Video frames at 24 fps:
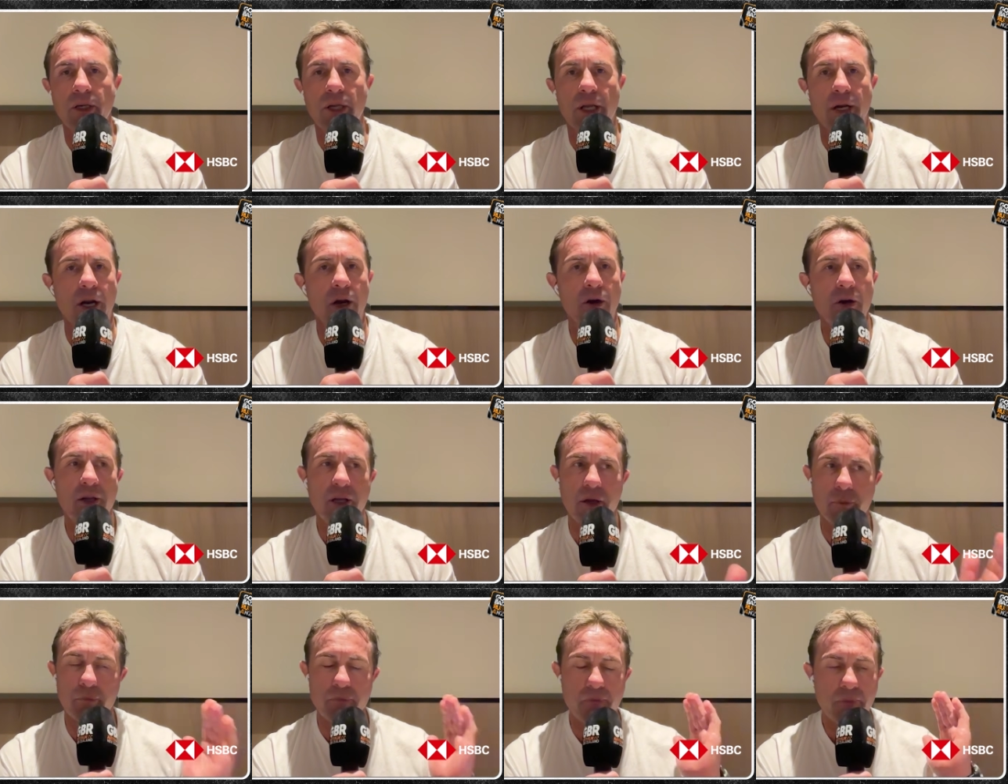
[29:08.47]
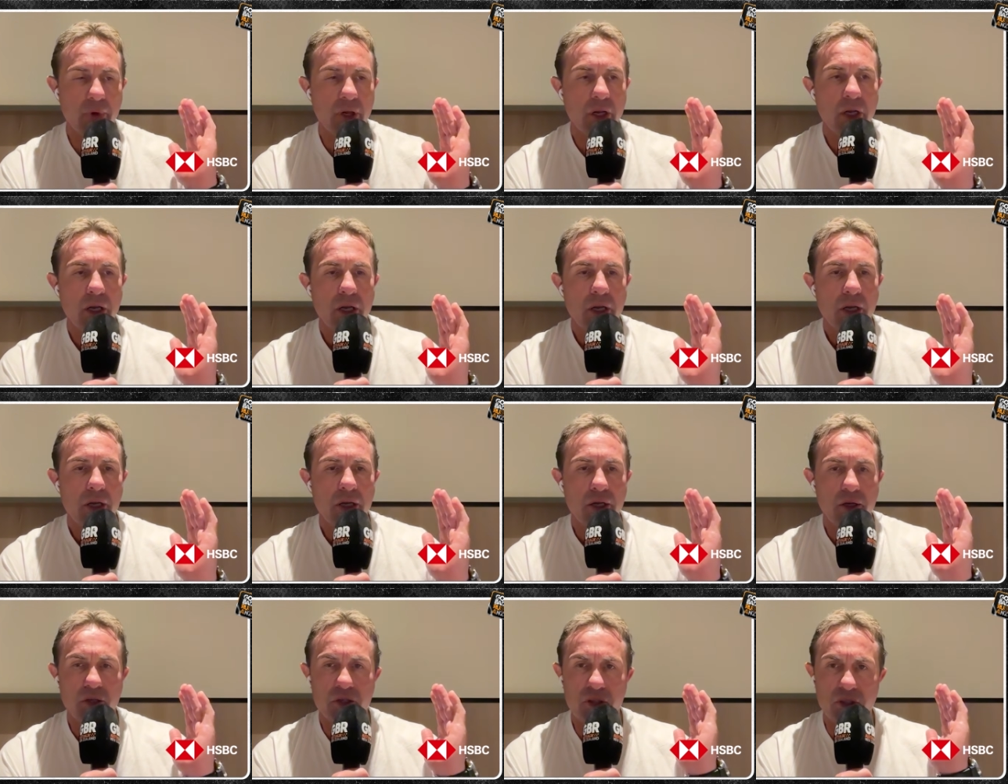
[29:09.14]

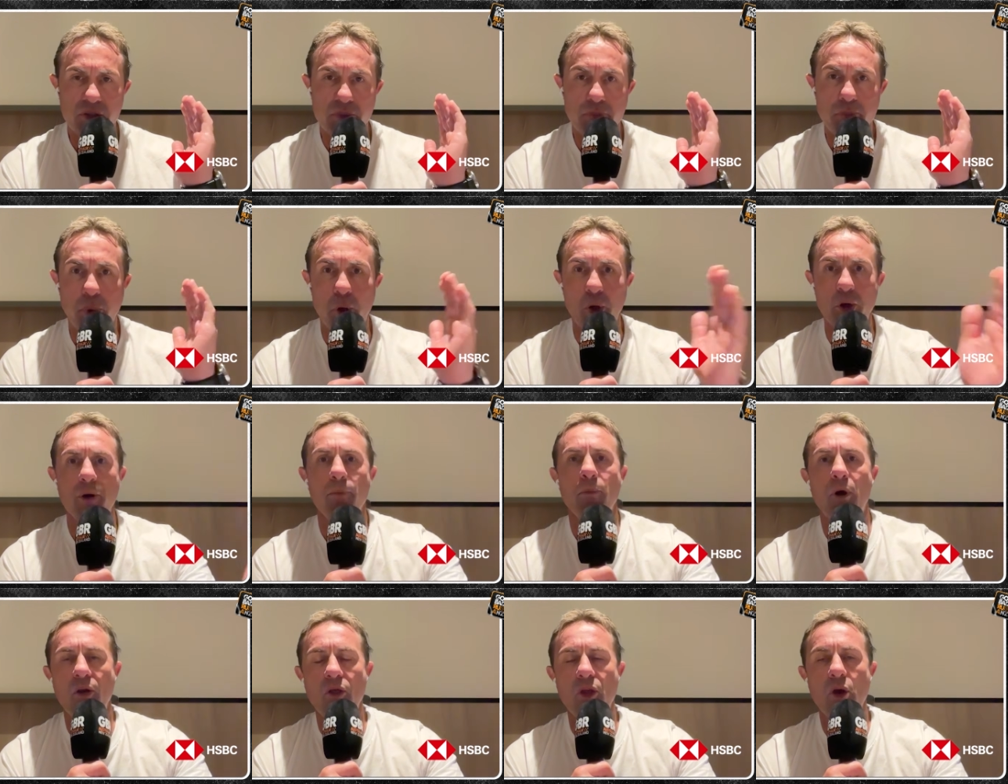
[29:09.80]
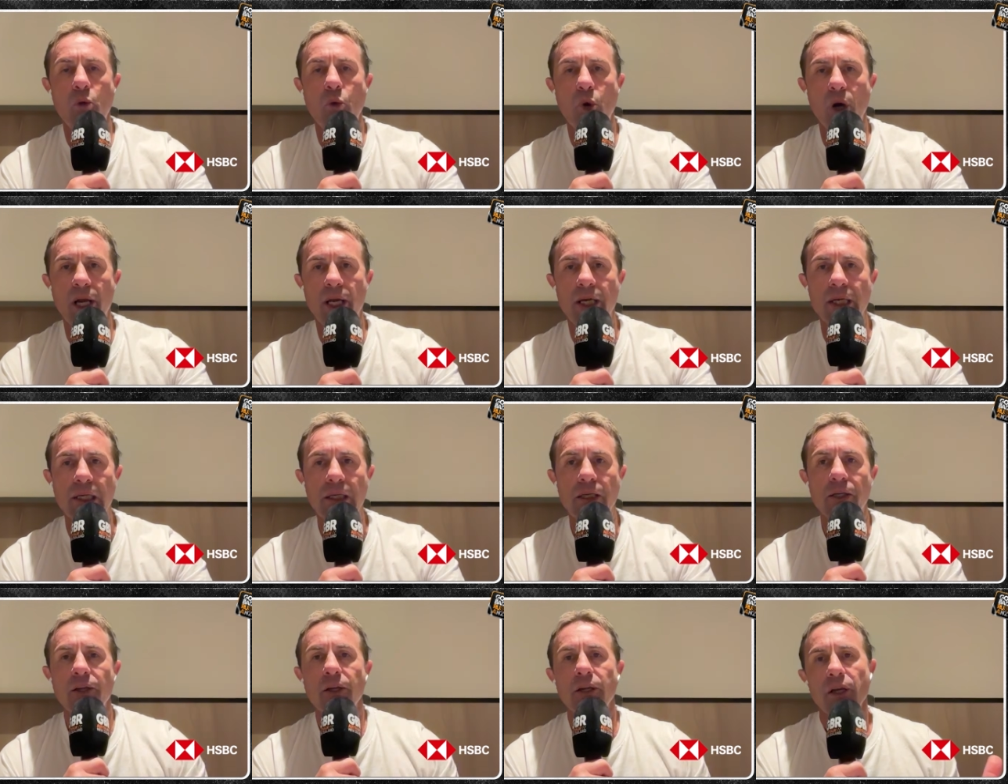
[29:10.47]
You put him on the
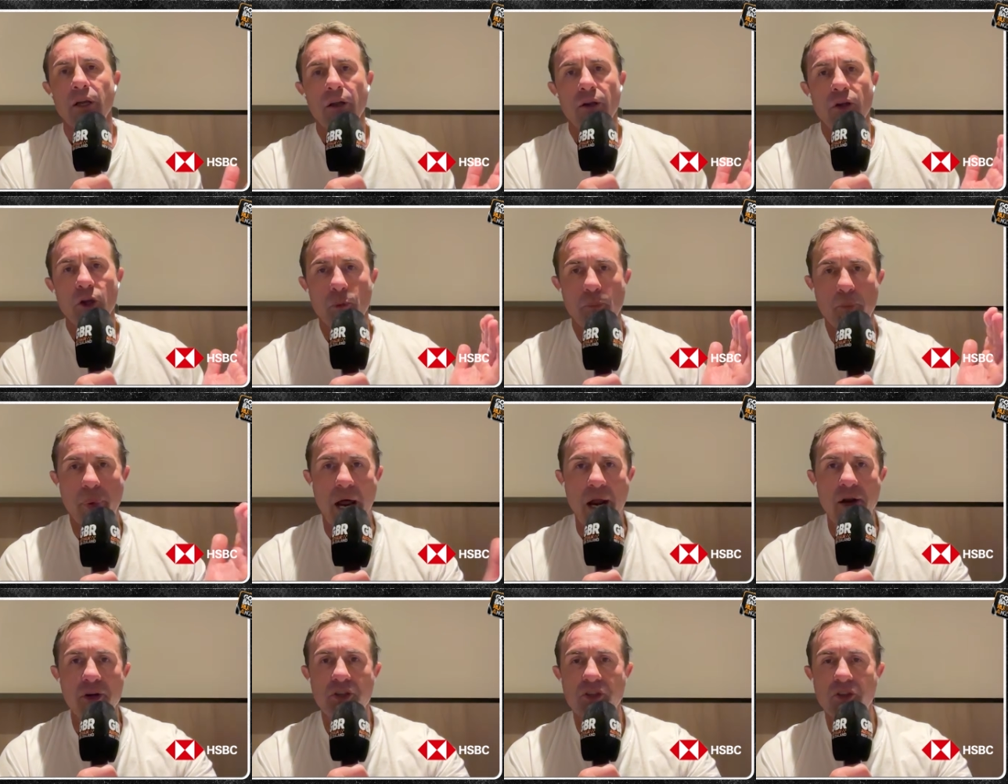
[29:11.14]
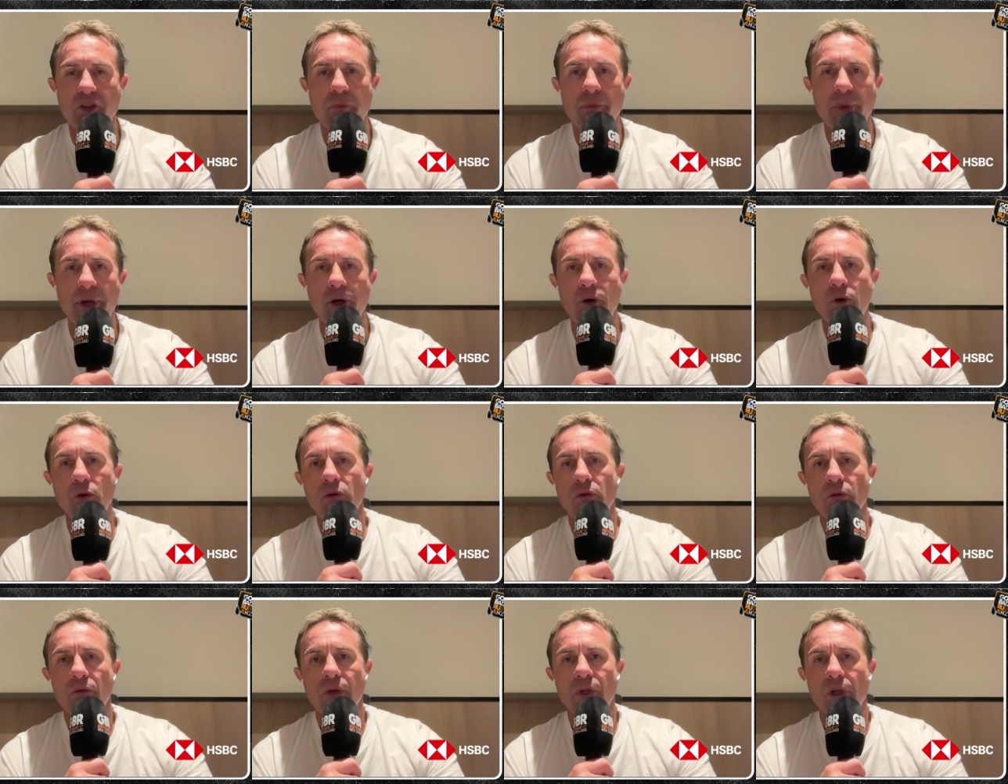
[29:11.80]
wing, you punch the
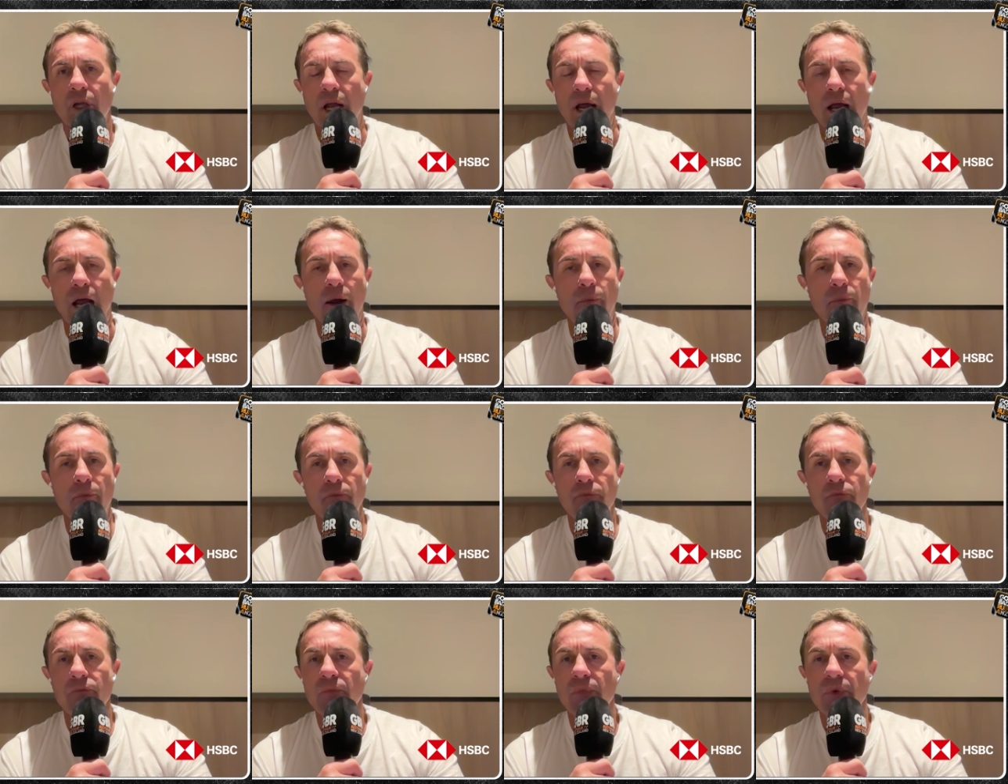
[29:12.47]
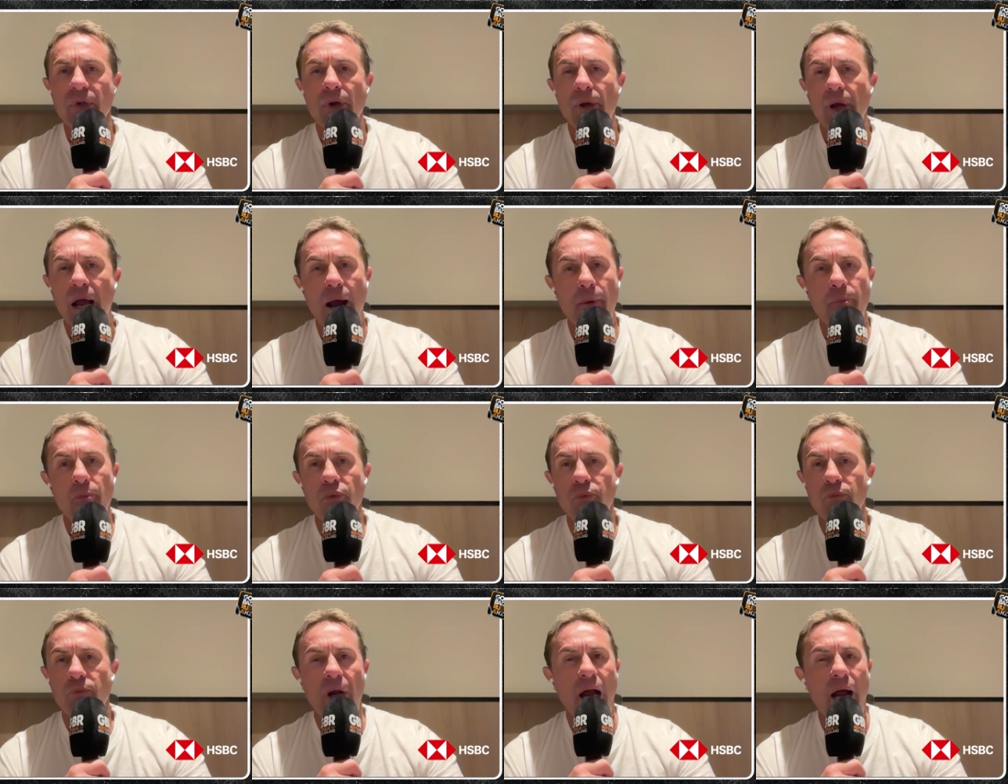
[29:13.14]
middle,
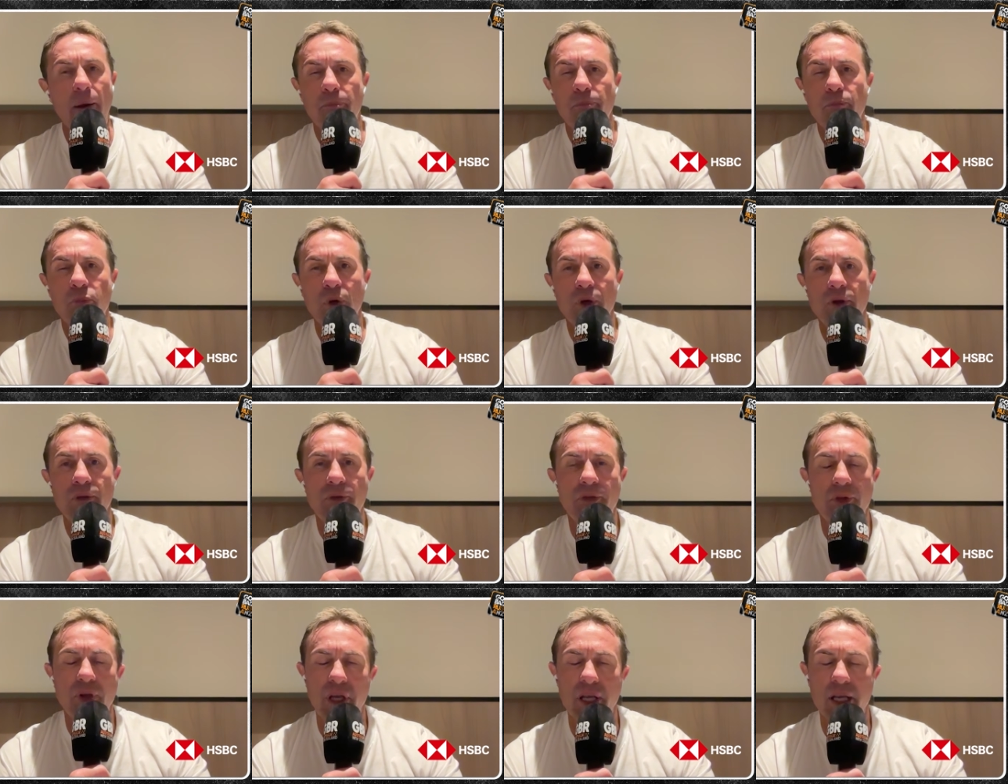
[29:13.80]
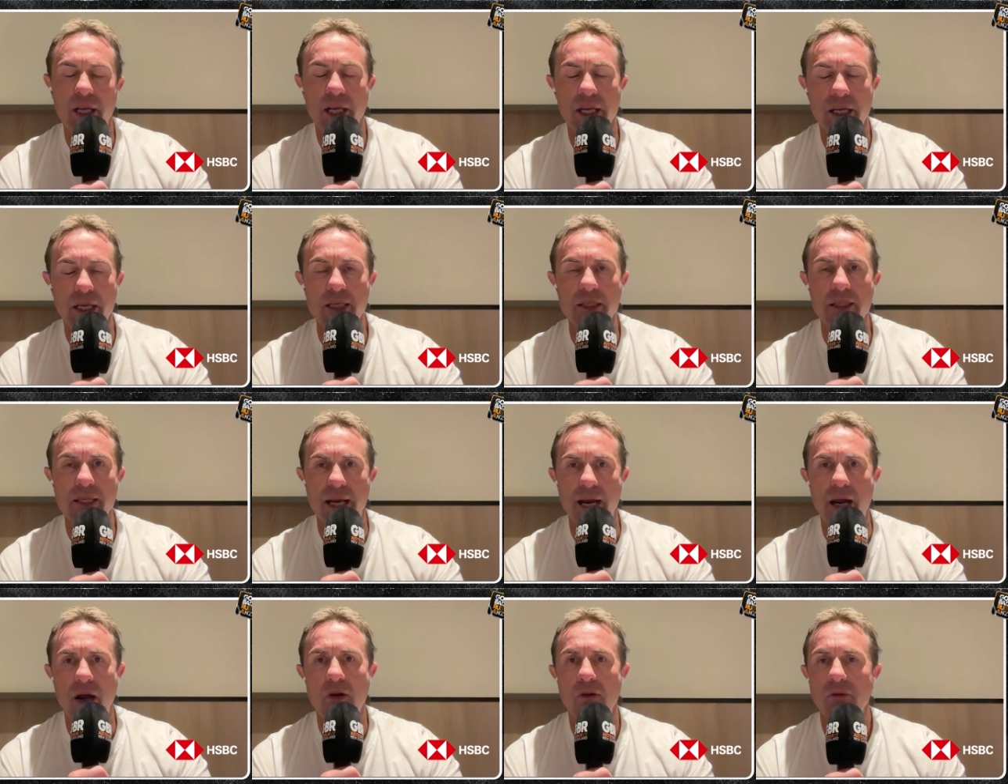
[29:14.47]
up with
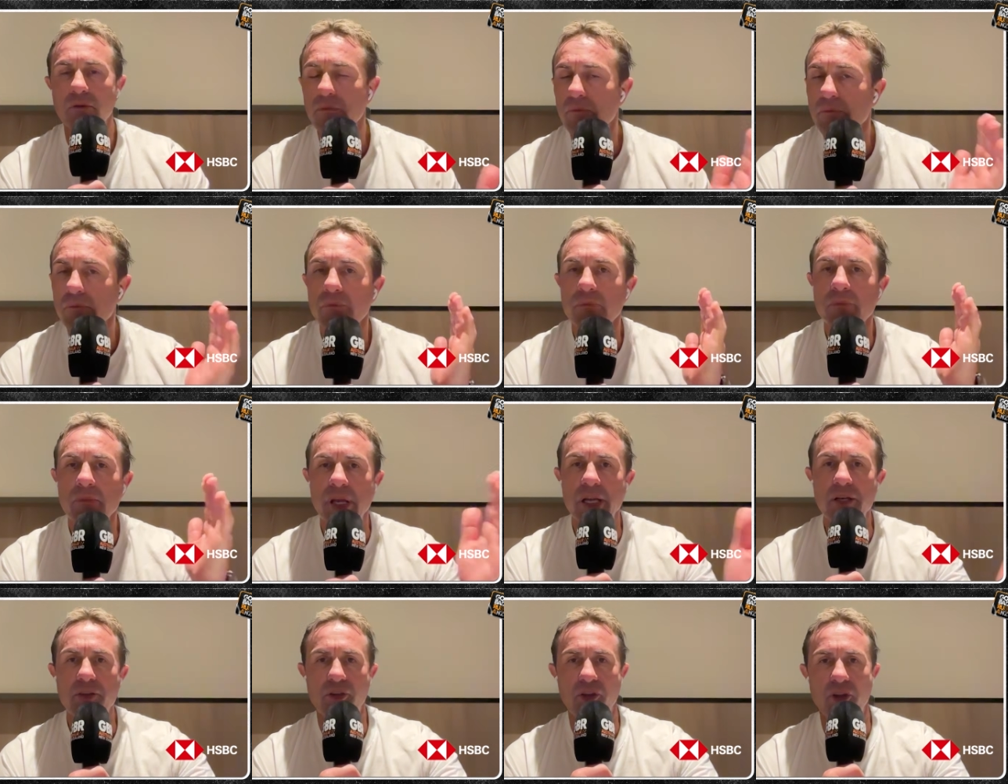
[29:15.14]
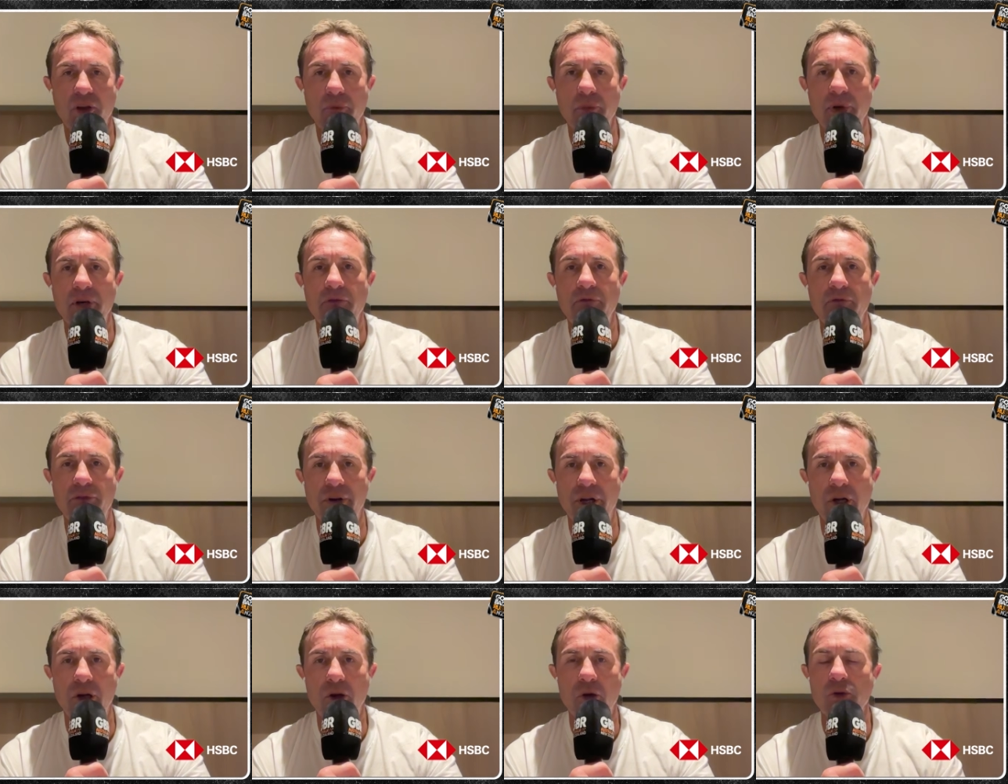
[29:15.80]
Ikitau into the
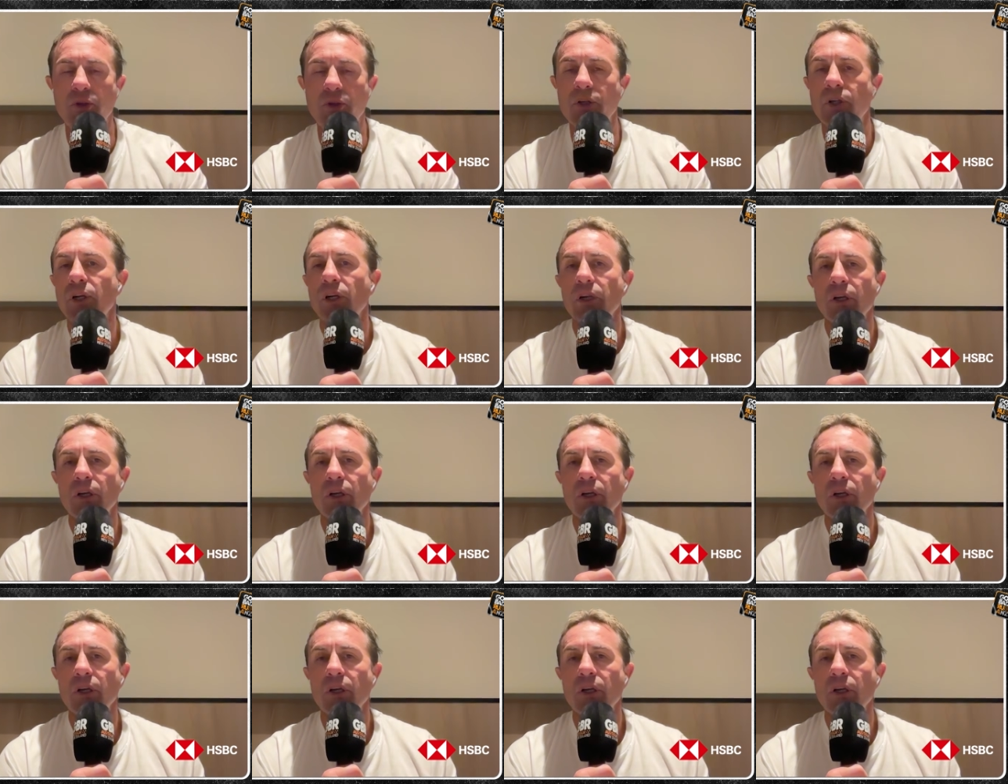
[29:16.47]
midfield.